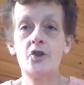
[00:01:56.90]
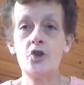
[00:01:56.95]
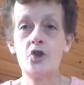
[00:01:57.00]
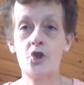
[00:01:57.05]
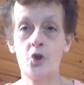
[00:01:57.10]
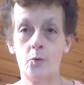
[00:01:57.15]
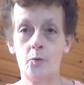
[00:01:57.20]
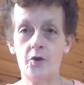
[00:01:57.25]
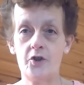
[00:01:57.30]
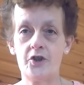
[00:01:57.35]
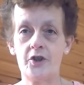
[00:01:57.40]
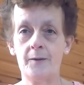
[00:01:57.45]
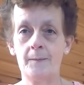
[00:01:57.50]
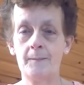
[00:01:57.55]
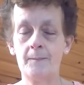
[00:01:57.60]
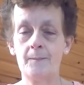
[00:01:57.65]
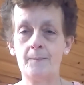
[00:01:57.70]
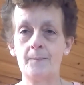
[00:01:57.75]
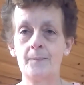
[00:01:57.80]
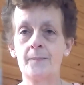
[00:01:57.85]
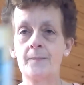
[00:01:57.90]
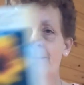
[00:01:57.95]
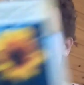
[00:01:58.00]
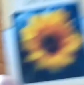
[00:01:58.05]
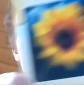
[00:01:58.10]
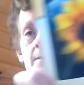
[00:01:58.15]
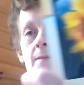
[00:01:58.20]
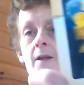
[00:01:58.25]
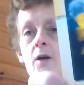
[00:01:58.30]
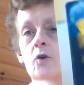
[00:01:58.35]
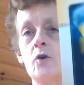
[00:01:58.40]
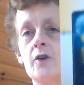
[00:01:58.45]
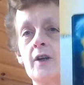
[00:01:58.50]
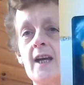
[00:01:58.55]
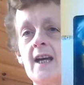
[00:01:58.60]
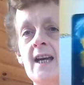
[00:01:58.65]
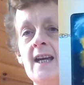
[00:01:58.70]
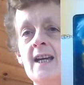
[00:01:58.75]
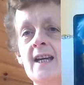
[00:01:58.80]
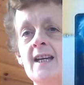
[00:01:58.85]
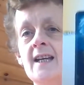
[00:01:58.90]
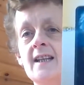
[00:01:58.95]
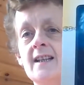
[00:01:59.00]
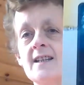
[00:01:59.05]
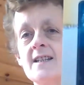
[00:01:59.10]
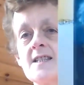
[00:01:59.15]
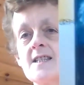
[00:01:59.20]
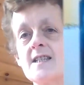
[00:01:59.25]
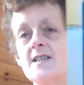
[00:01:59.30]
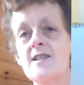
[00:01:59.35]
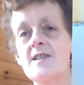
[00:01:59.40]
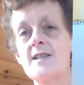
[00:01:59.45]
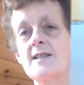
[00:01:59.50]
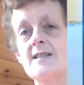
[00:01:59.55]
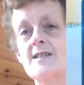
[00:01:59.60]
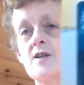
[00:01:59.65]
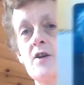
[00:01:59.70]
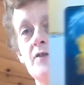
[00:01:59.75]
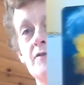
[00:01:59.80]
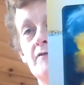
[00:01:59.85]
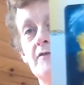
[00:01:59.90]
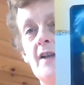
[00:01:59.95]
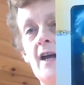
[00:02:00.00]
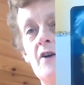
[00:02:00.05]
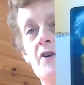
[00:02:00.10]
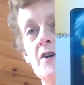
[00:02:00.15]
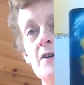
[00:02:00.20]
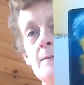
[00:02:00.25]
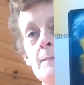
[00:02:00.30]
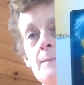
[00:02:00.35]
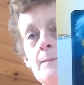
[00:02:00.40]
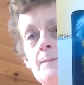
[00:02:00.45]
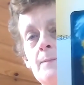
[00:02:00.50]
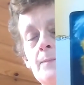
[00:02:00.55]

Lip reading: do it. Okay, this is the sunflower.